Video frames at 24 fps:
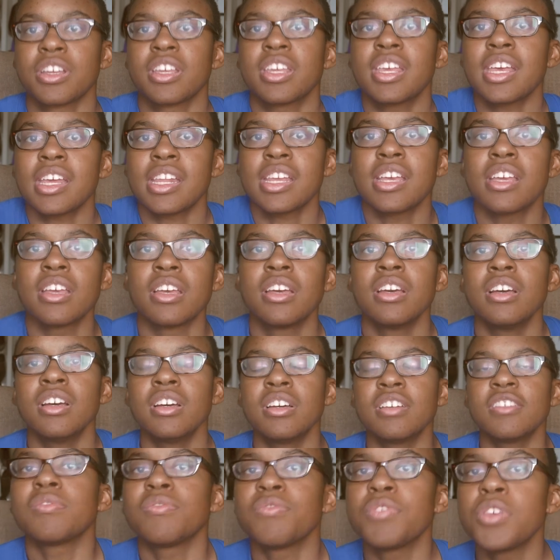getting
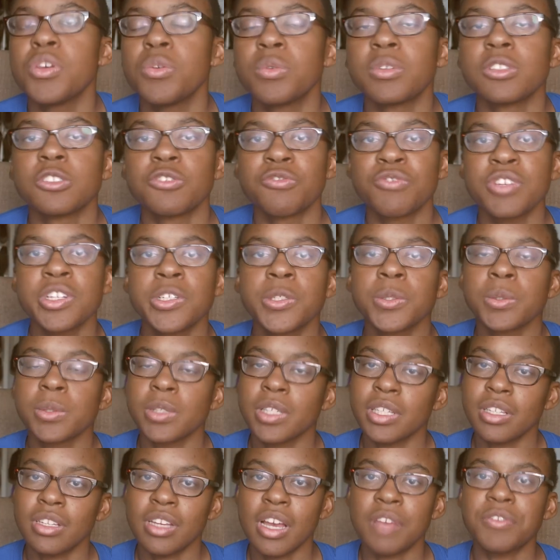viewers
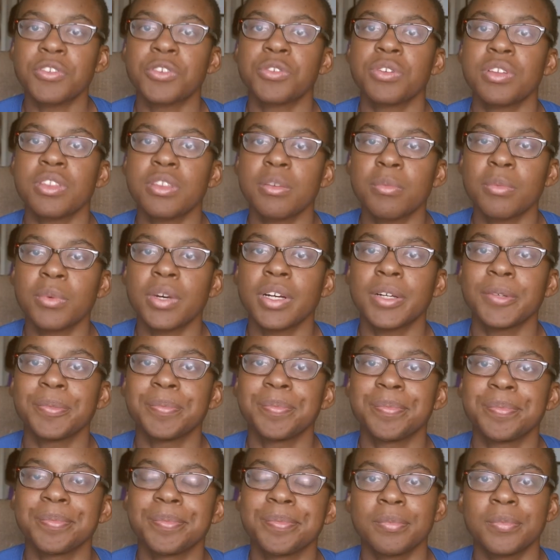visually. You have to treat them well,
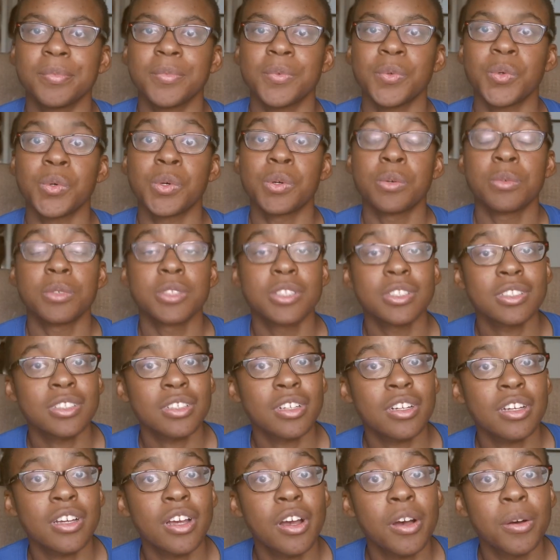or we're just
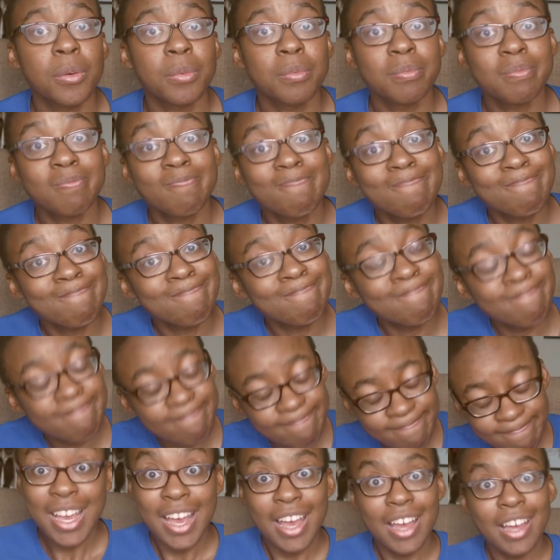gonna go.
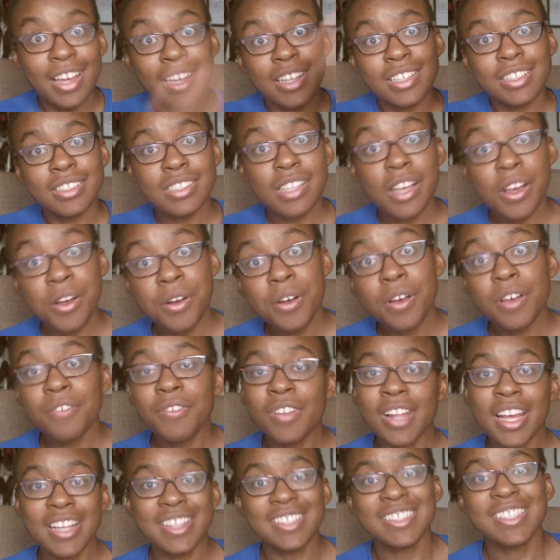So if you
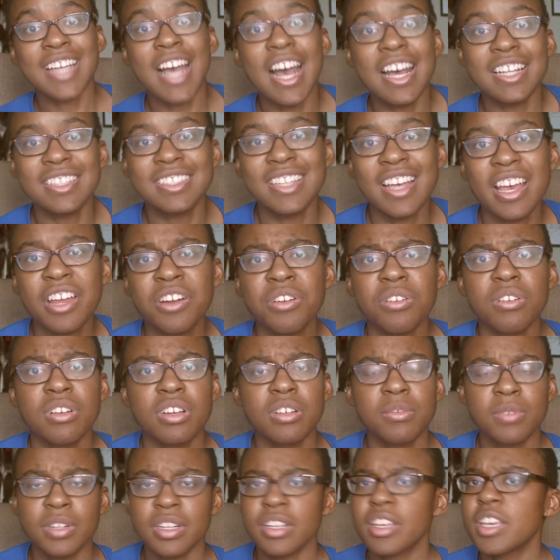like this content or you
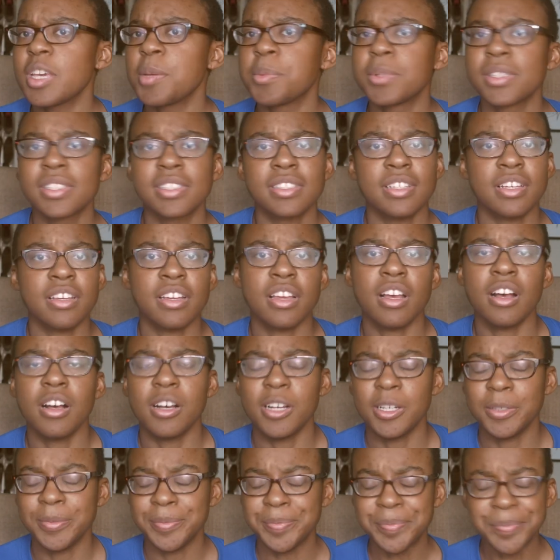want to keep this in,
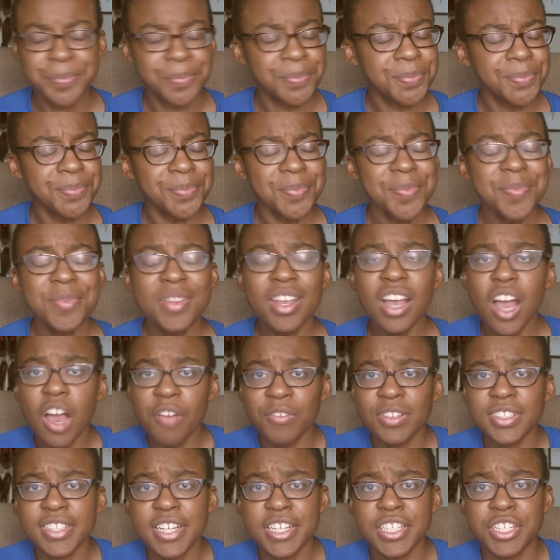um,
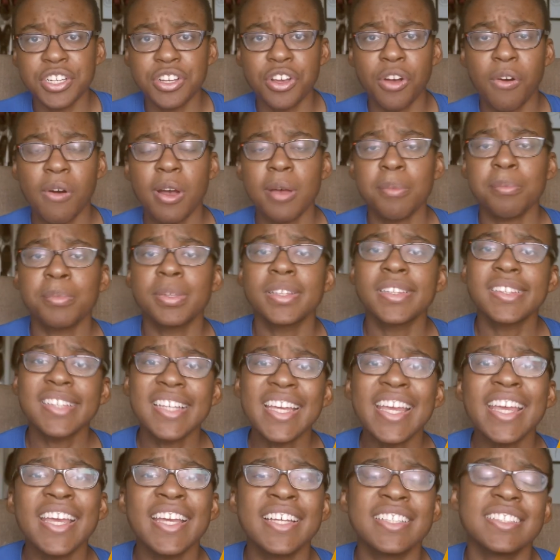conversation going,
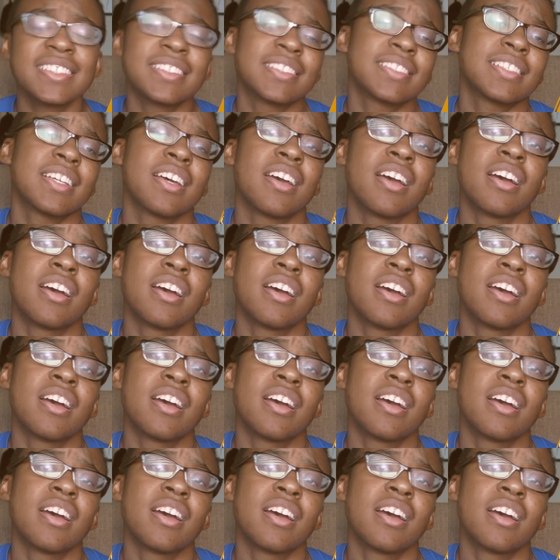please